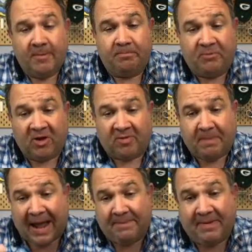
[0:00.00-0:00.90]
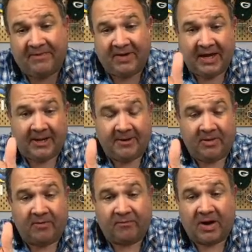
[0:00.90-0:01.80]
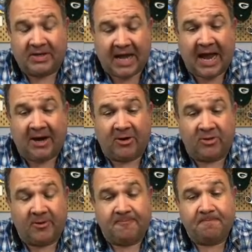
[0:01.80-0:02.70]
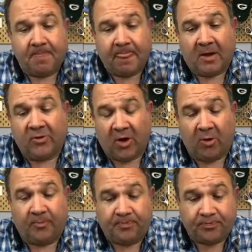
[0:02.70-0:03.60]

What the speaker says: just by pivoting the front tires. So